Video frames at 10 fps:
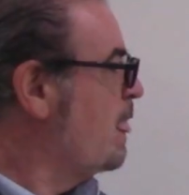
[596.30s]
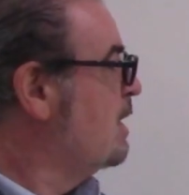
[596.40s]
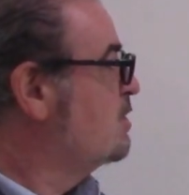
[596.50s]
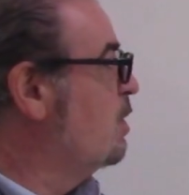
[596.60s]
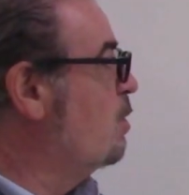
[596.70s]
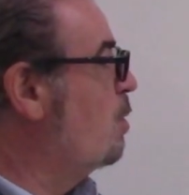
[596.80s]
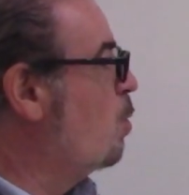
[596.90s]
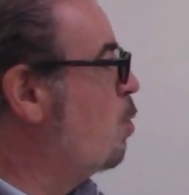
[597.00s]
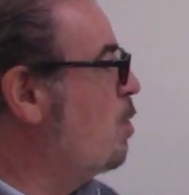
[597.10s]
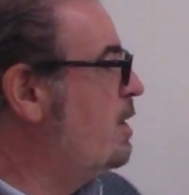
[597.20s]
So
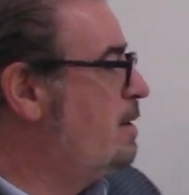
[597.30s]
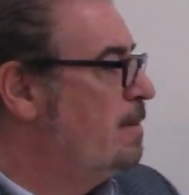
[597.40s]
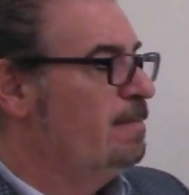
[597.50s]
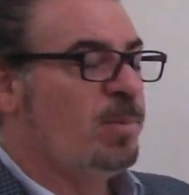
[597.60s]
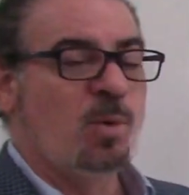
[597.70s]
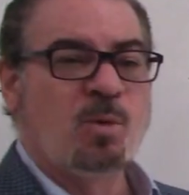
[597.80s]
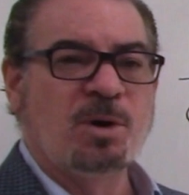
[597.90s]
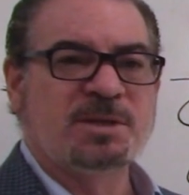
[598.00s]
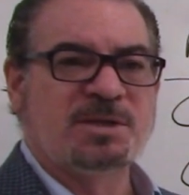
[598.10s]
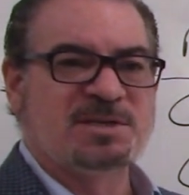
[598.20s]
what
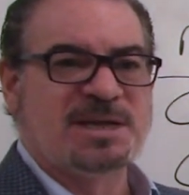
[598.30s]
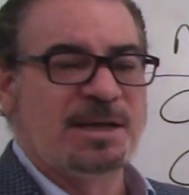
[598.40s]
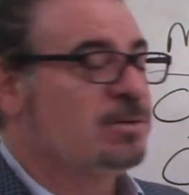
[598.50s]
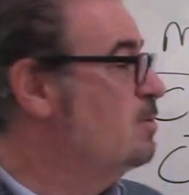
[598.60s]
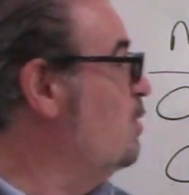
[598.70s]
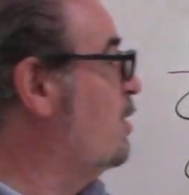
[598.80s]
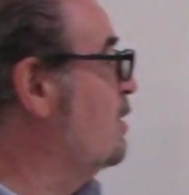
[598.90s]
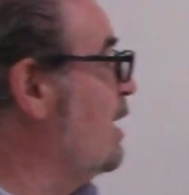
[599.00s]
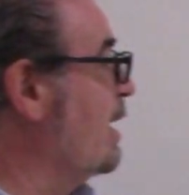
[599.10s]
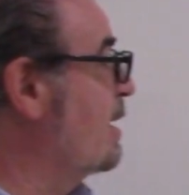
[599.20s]
does that look
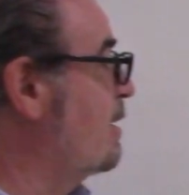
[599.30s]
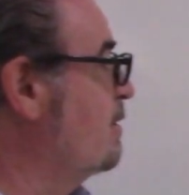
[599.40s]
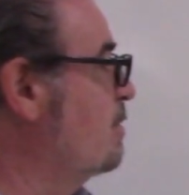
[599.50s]
like?